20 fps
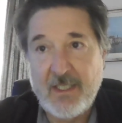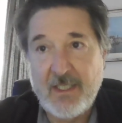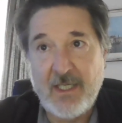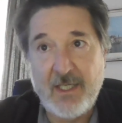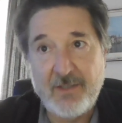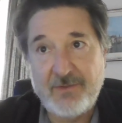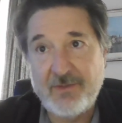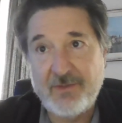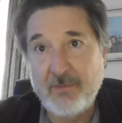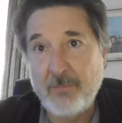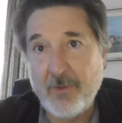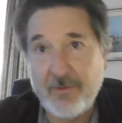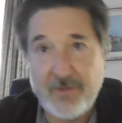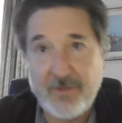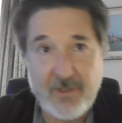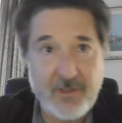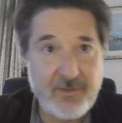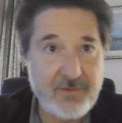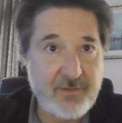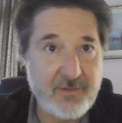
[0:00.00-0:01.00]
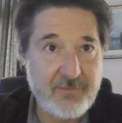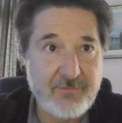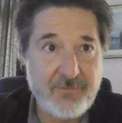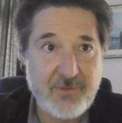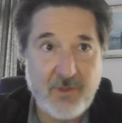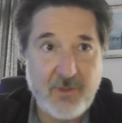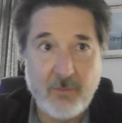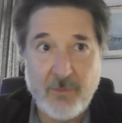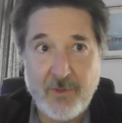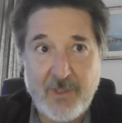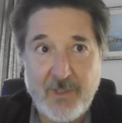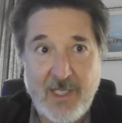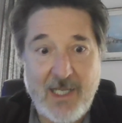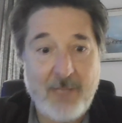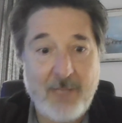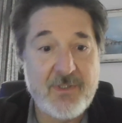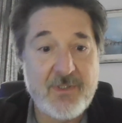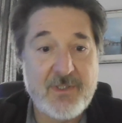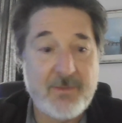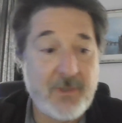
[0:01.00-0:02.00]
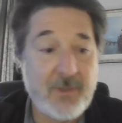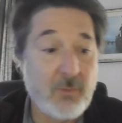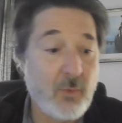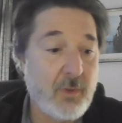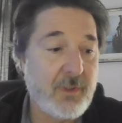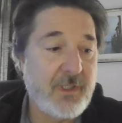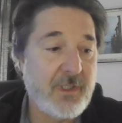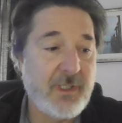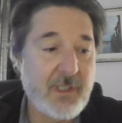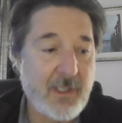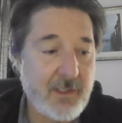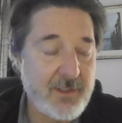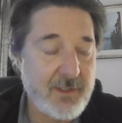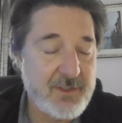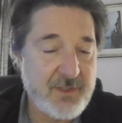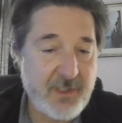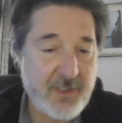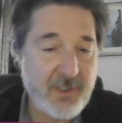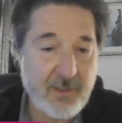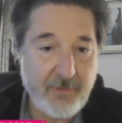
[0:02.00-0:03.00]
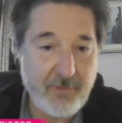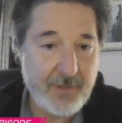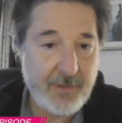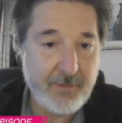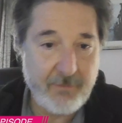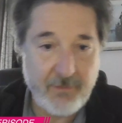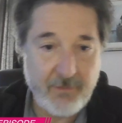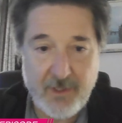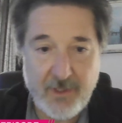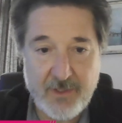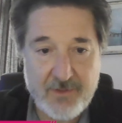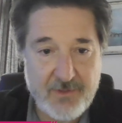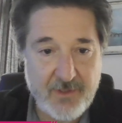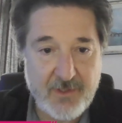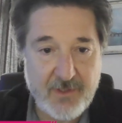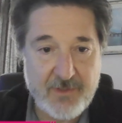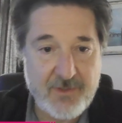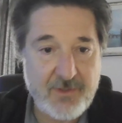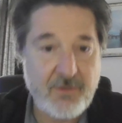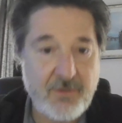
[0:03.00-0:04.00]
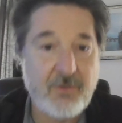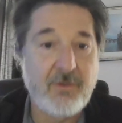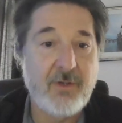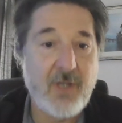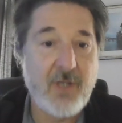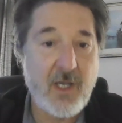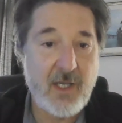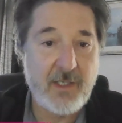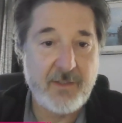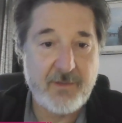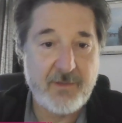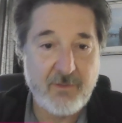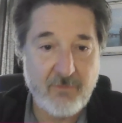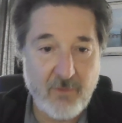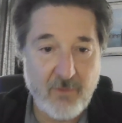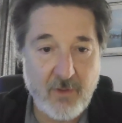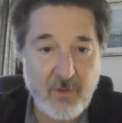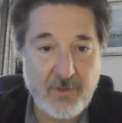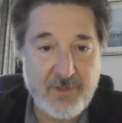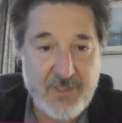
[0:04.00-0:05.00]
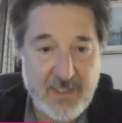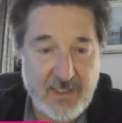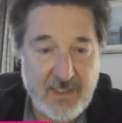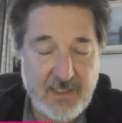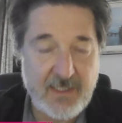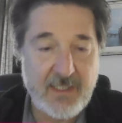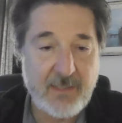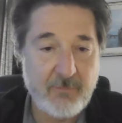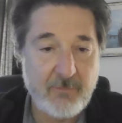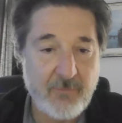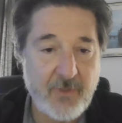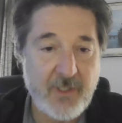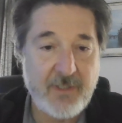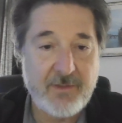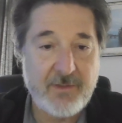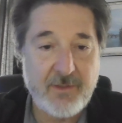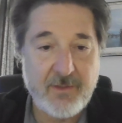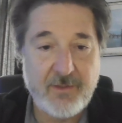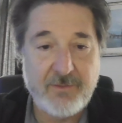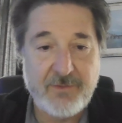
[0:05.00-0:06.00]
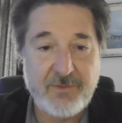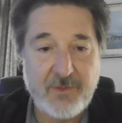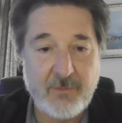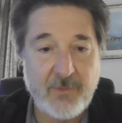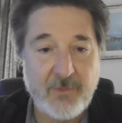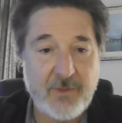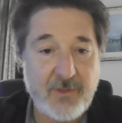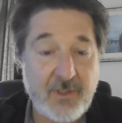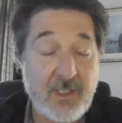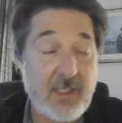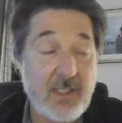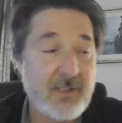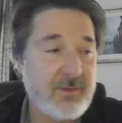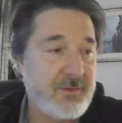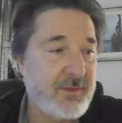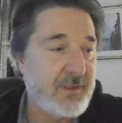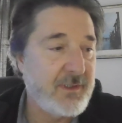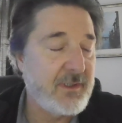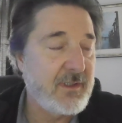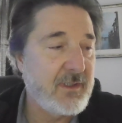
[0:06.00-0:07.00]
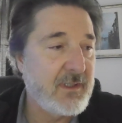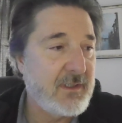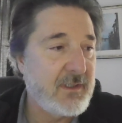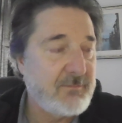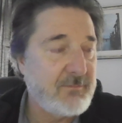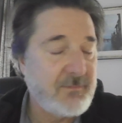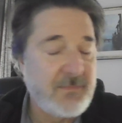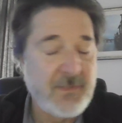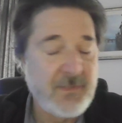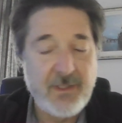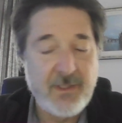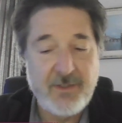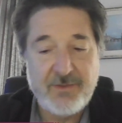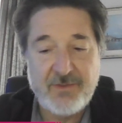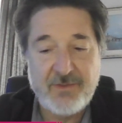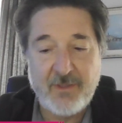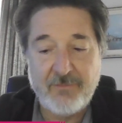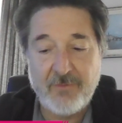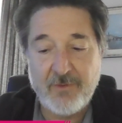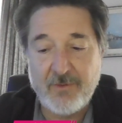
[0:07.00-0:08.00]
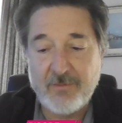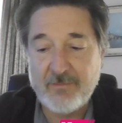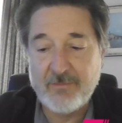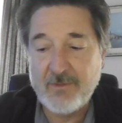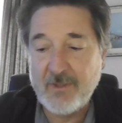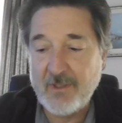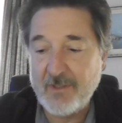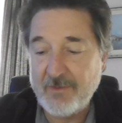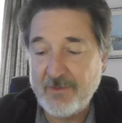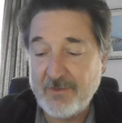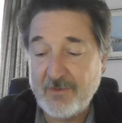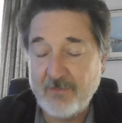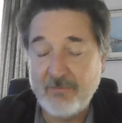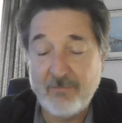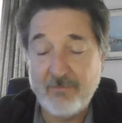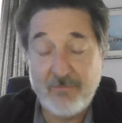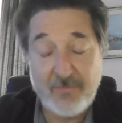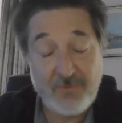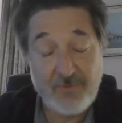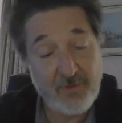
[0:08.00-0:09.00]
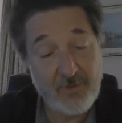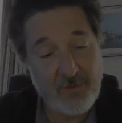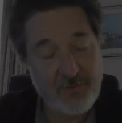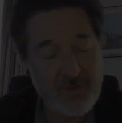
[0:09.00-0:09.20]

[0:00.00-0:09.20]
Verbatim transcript: simple things, if someone happens to be working on a generator and it's turned on at the wrong time, right? Someone could actually suffer some serious